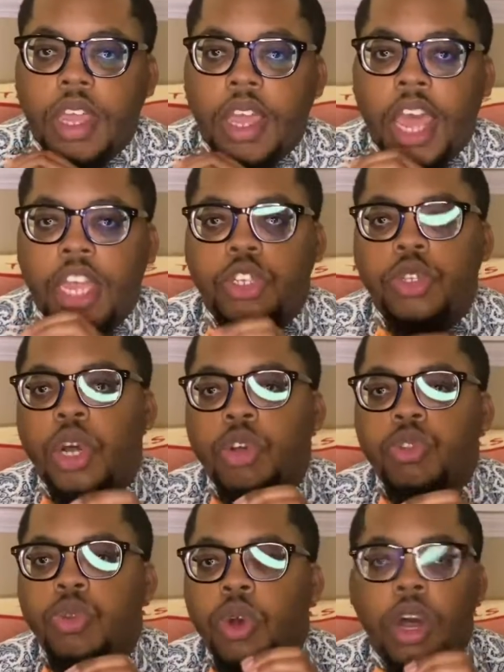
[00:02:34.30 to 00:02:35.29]
As you go
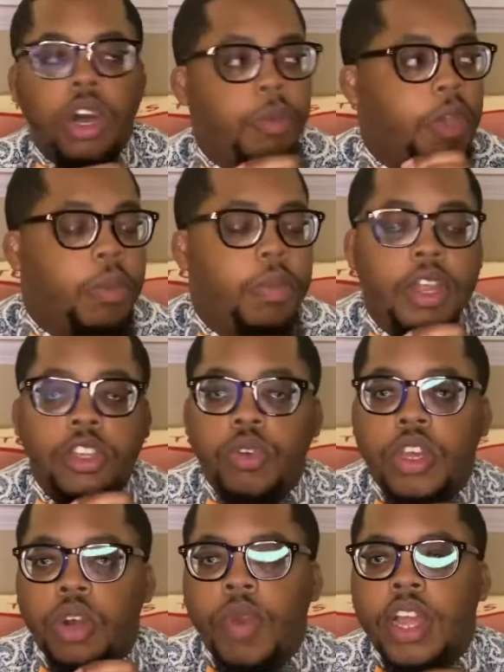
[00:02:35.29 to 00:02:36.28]
through all the people that you
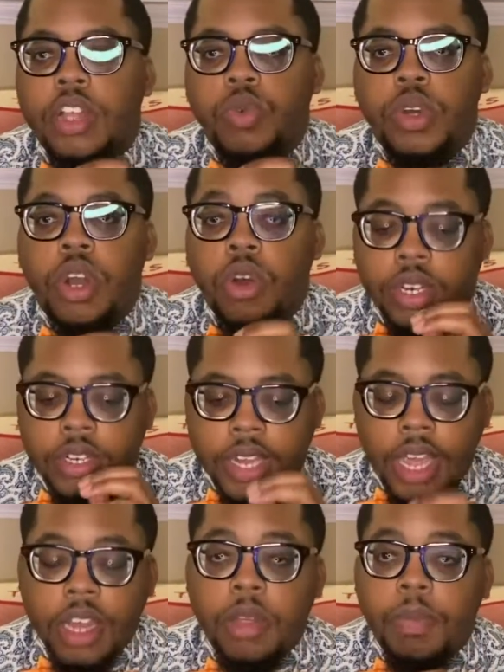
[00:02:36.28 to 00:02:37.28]
interact with on a
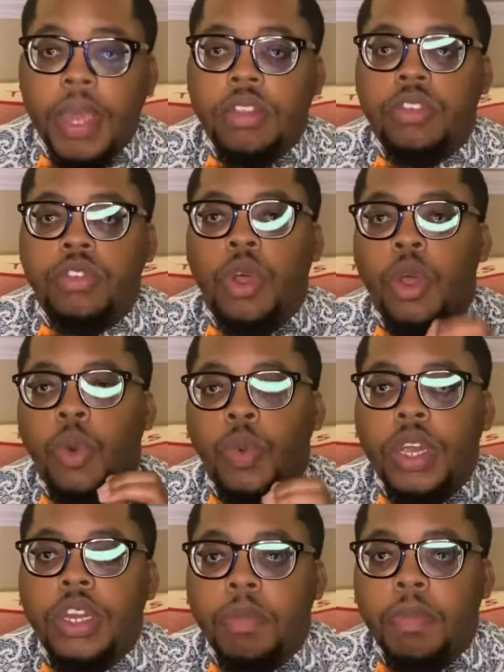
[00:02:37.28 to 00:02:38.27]
daily basis,
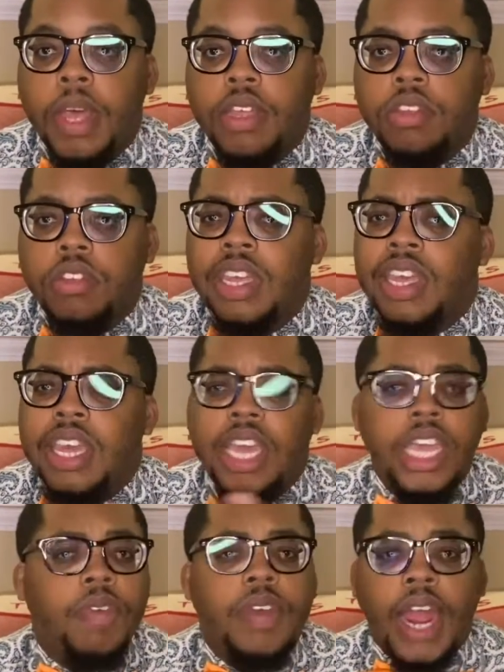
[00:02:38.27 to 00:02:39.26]
weekly basis,
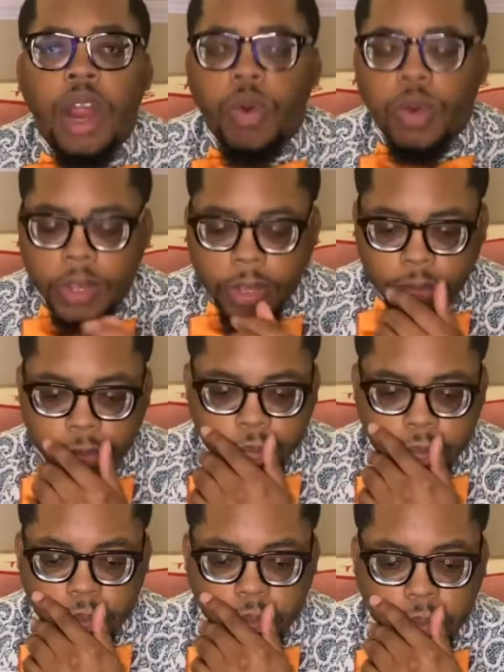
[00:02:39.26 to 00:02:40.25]
even hourly,
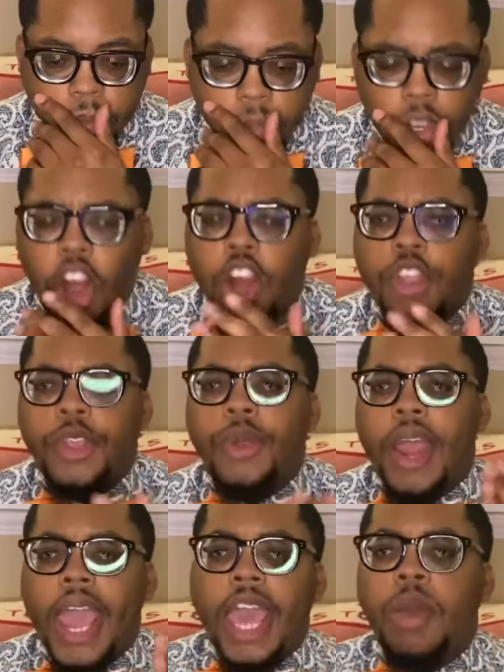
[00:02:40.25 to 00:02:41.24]
are you
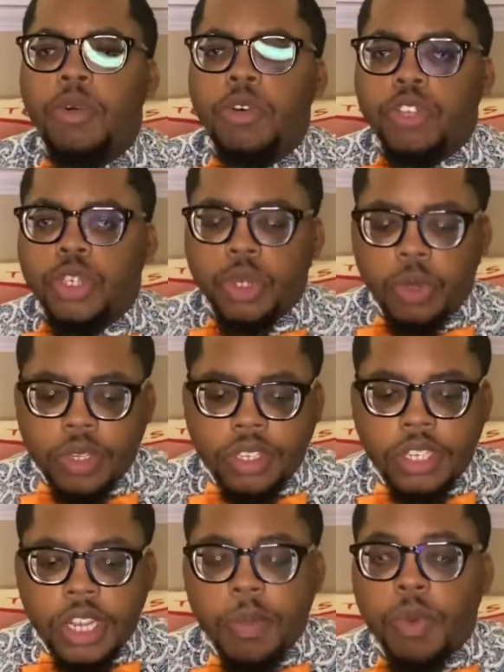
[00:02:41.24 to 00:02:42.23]
able to
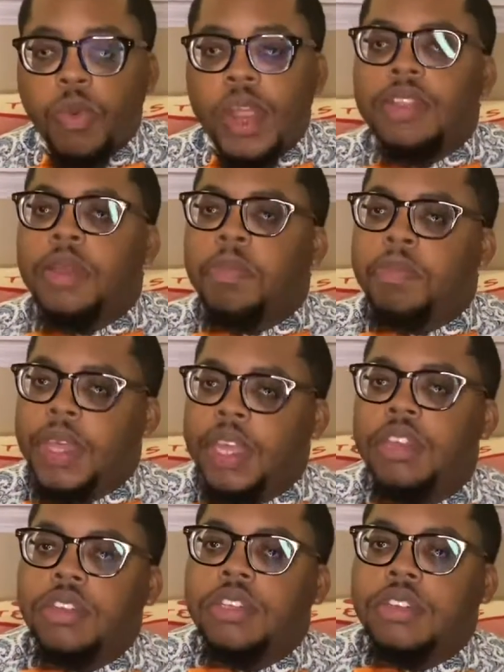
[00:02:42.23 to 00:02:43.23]
separate the
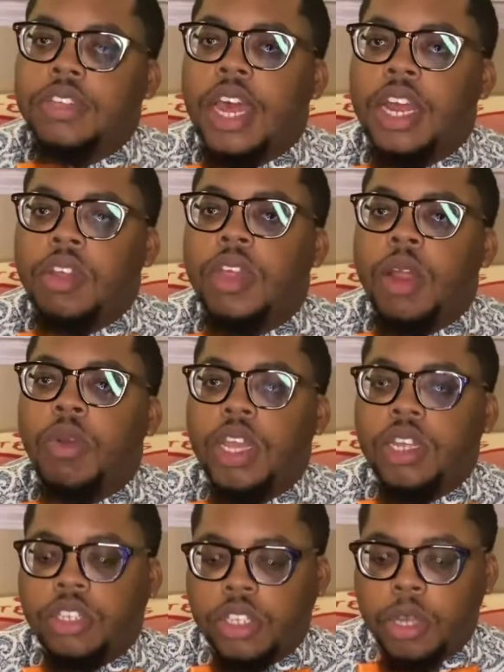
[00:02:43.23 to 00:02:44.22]
business side of that
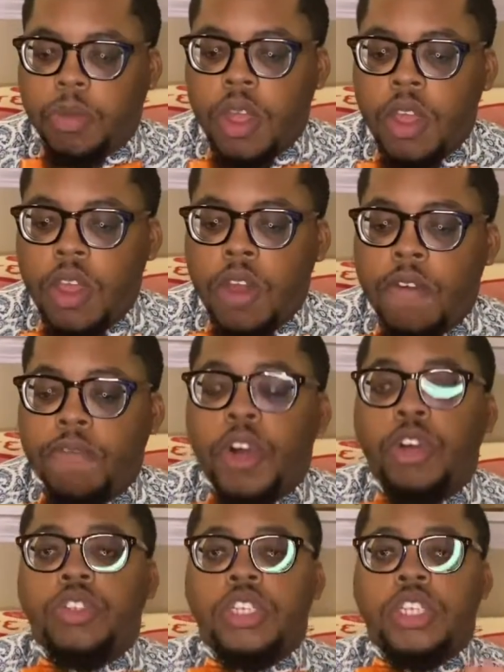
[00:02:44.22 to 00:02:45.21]
relationship
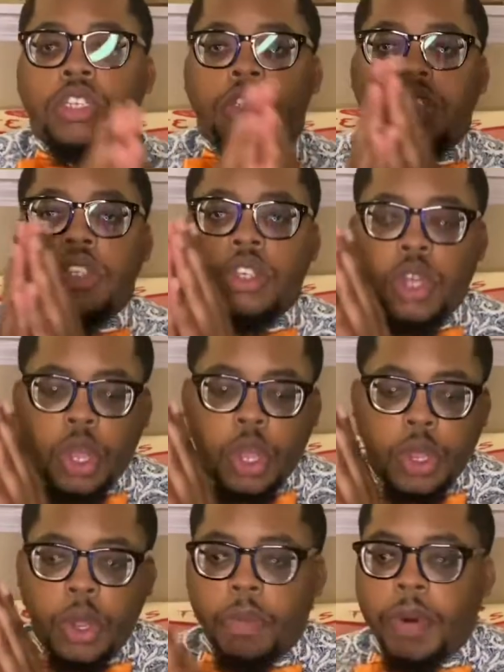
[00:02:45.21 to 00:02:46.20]
versus
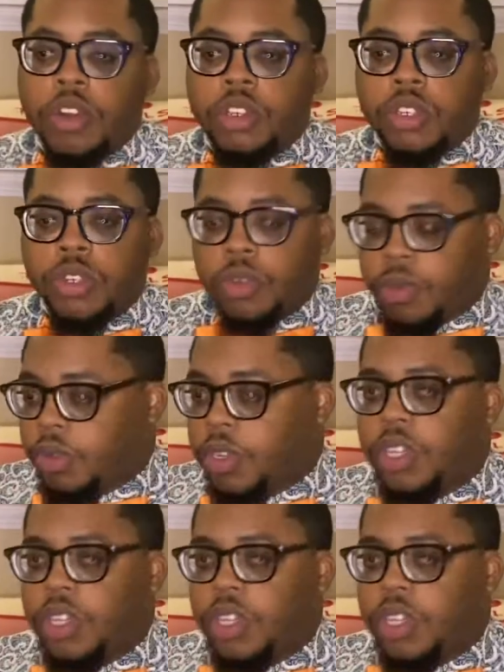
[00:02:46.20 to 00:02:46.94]
your personal?